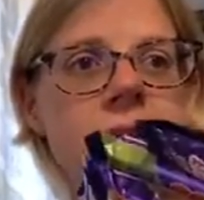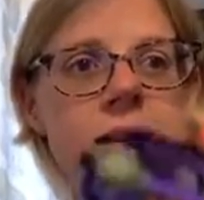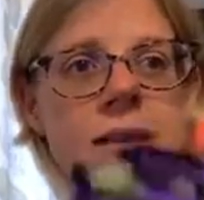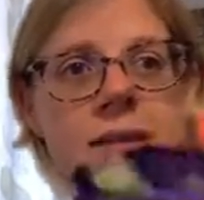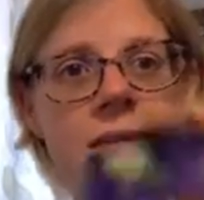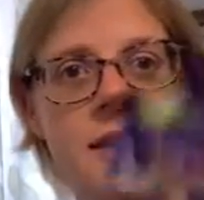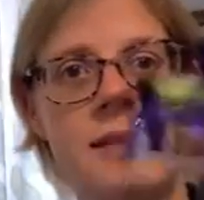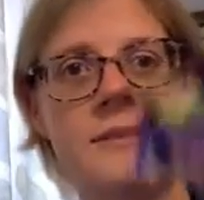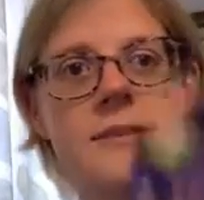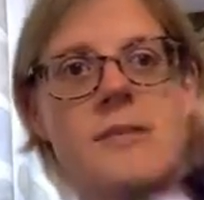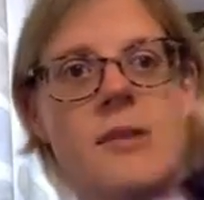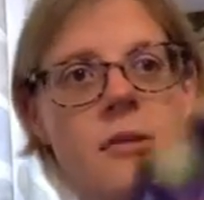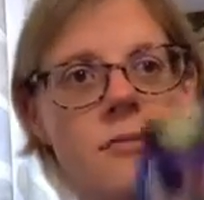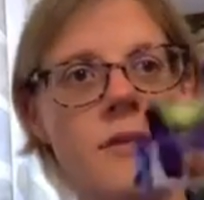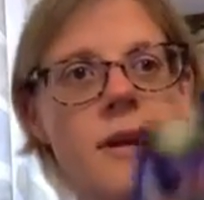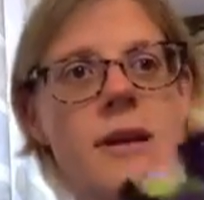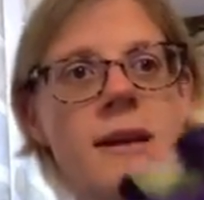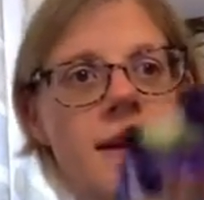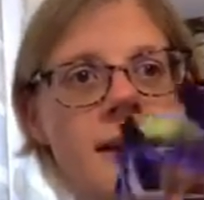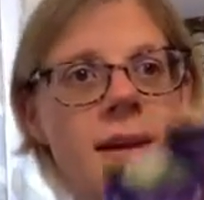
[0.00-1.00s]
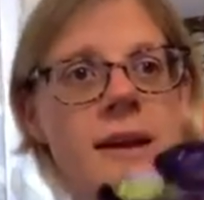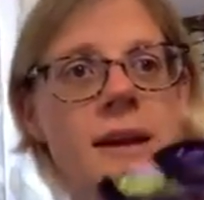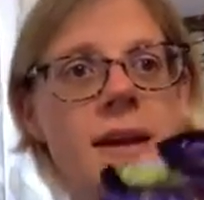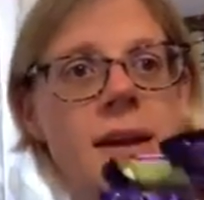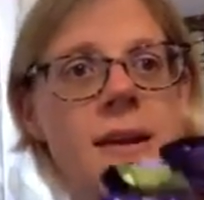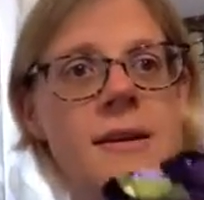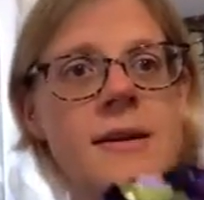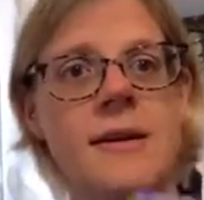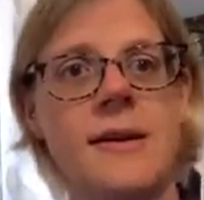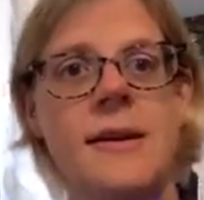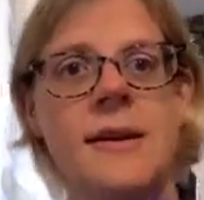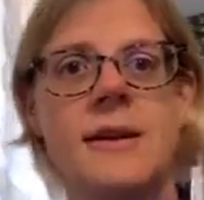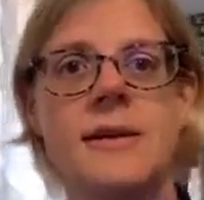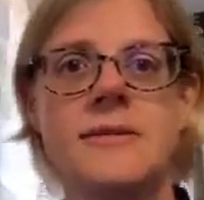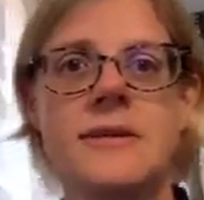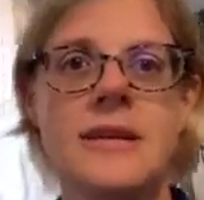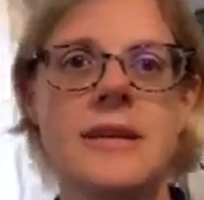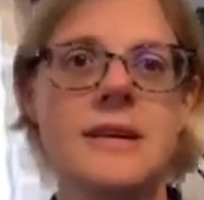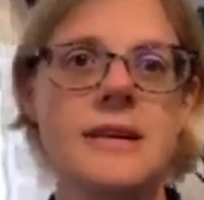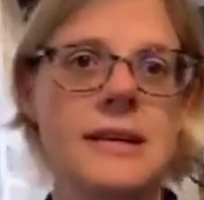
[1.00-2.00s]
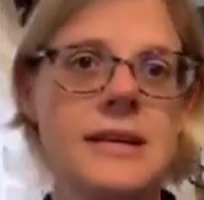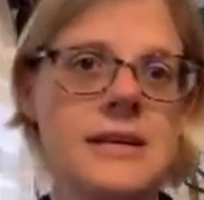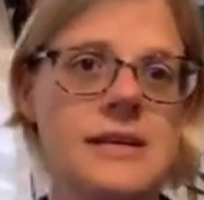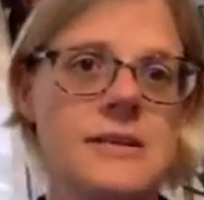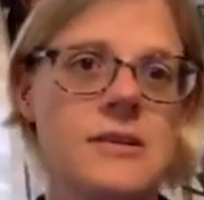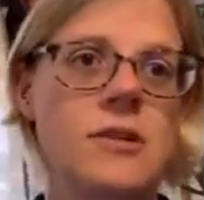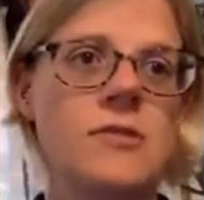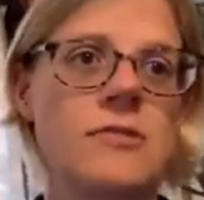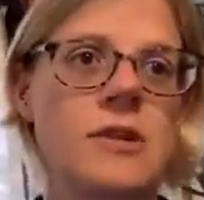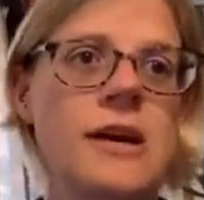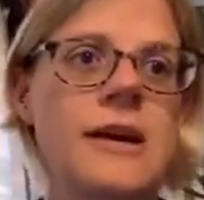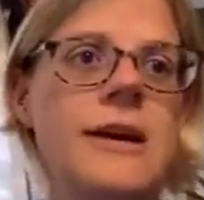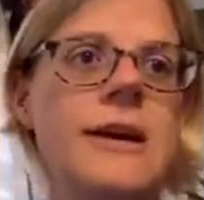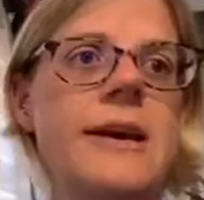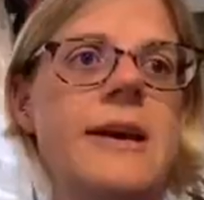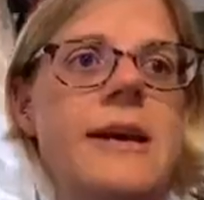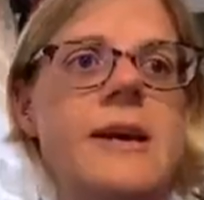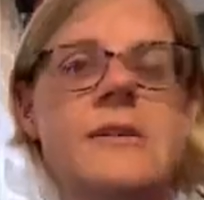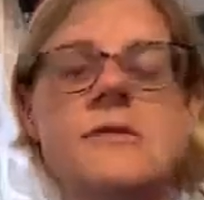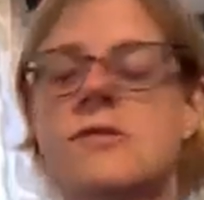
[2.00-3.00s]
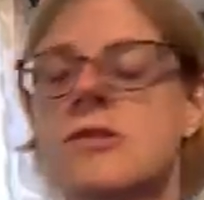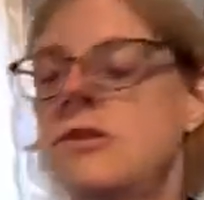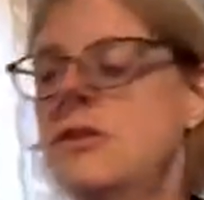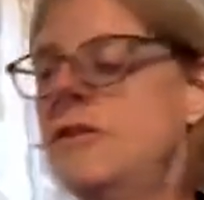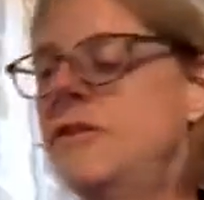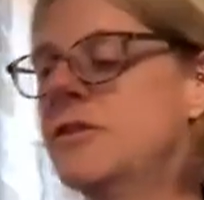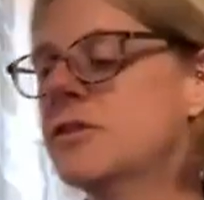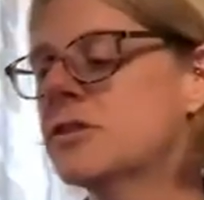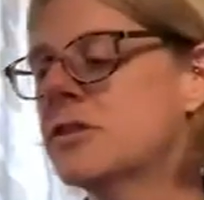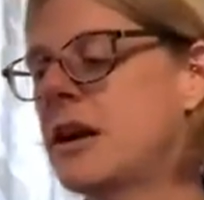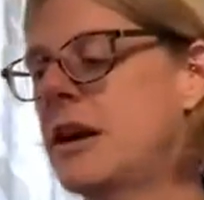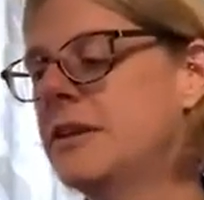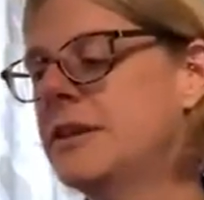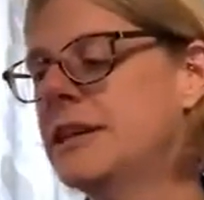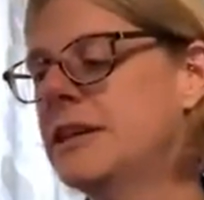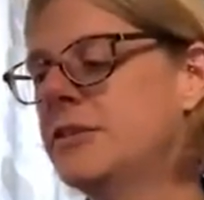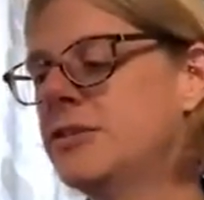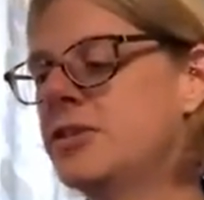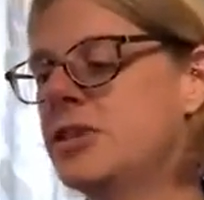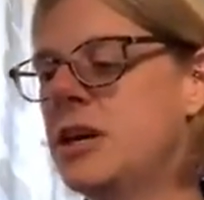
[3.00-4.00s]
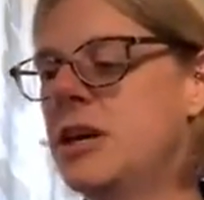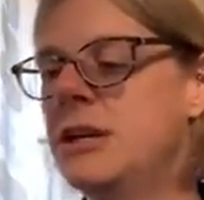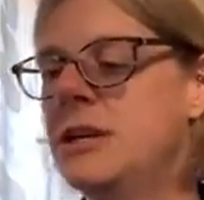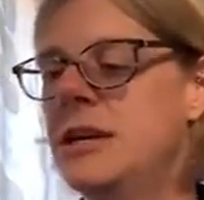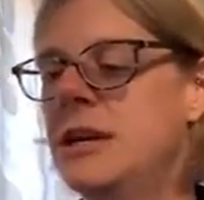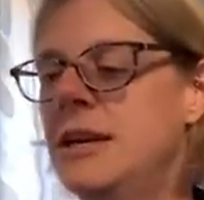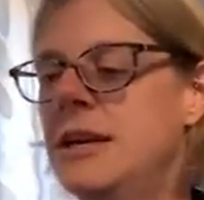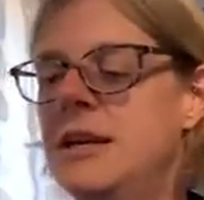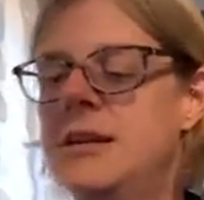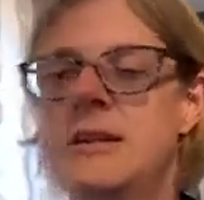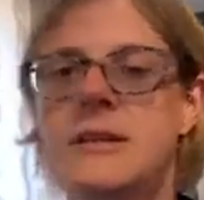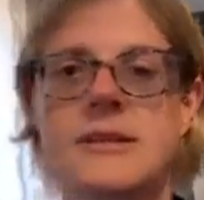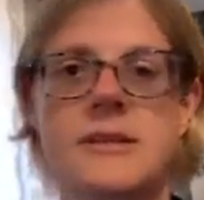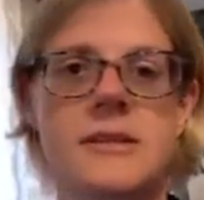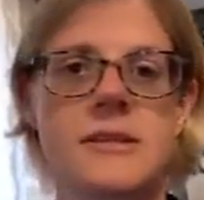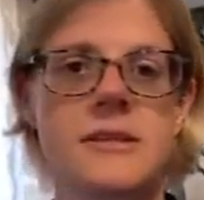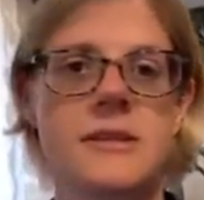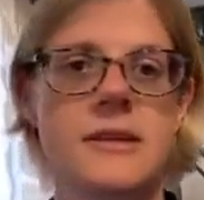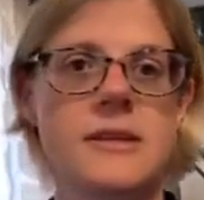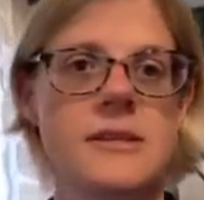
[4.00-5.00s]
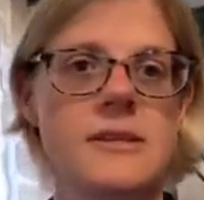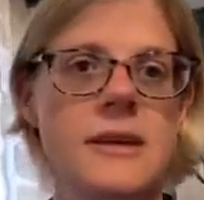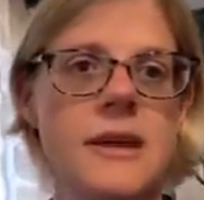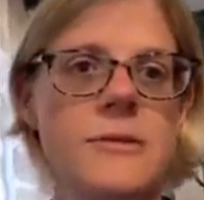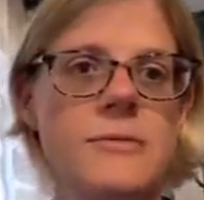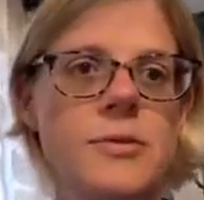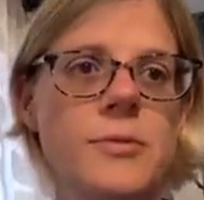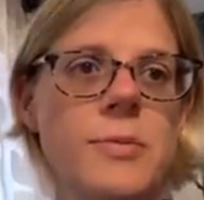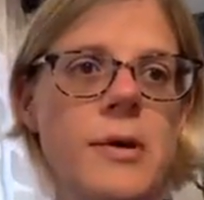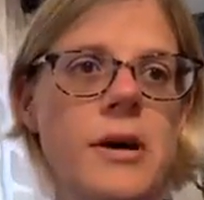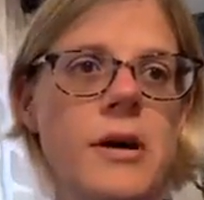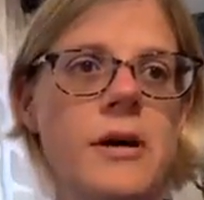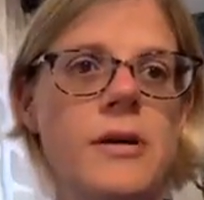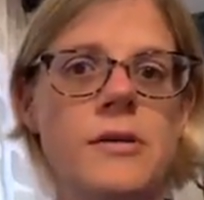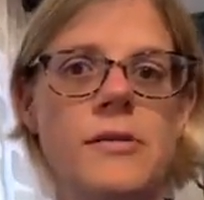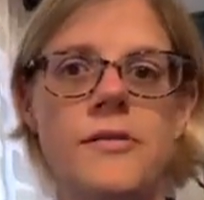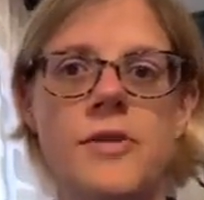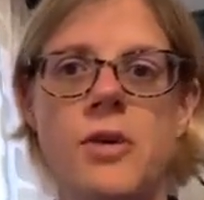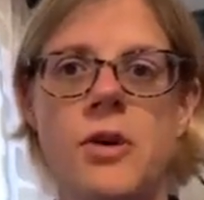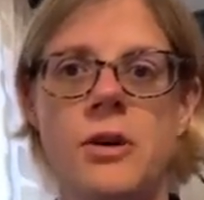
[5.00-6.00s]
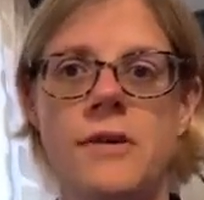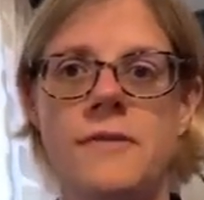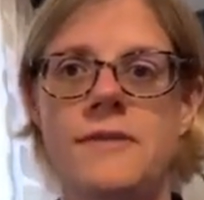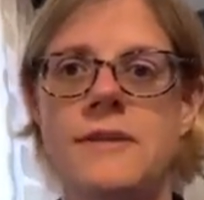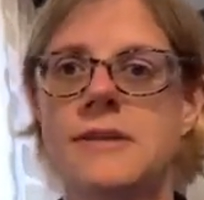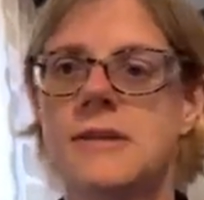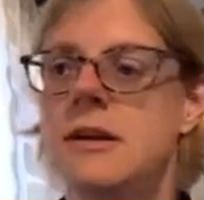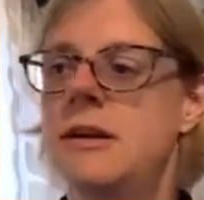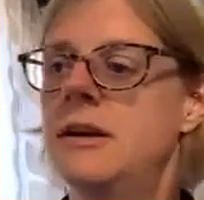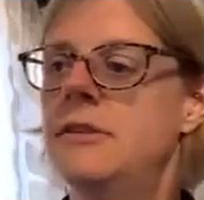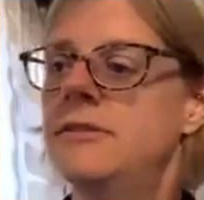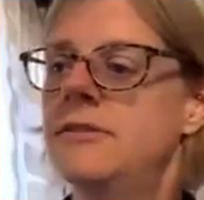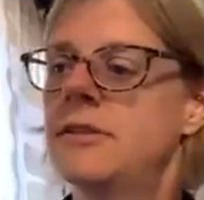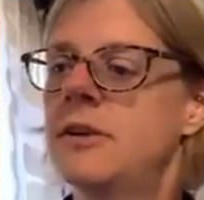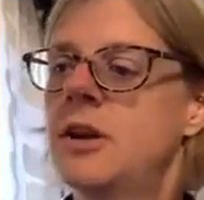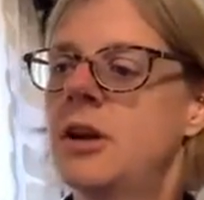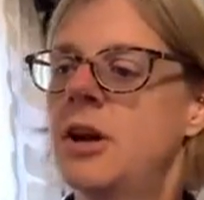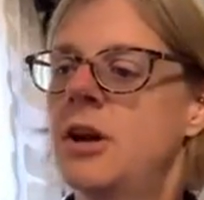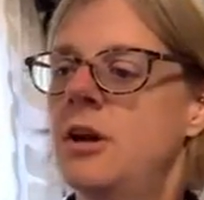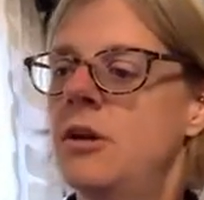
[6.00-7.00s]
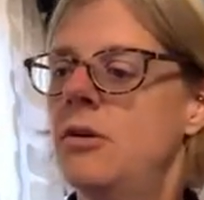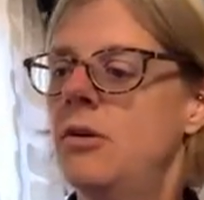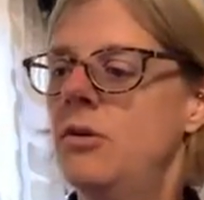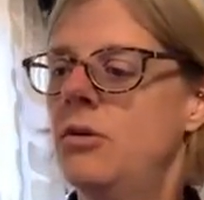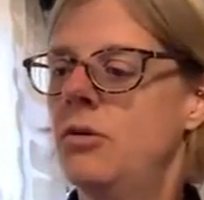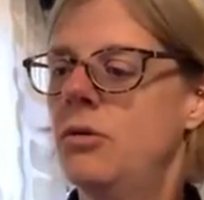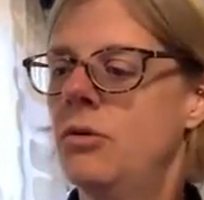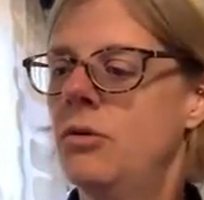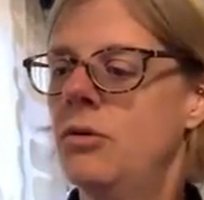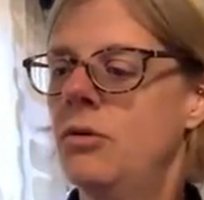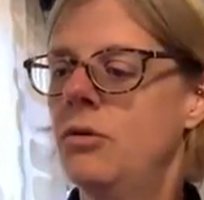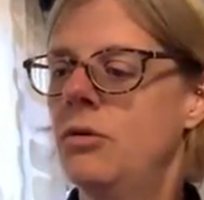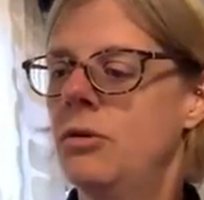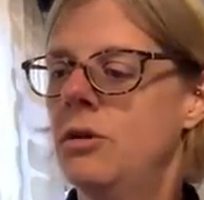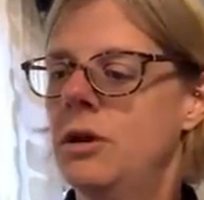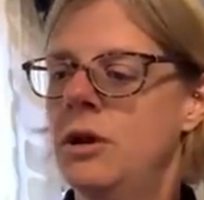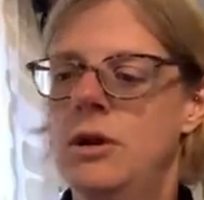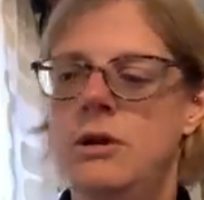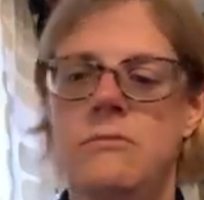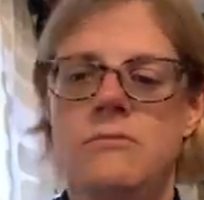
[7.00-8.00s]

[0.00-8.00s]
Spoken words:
in this lot right here than this lot right here. So if you're starting out on a journey and this is a staple part of your office life, or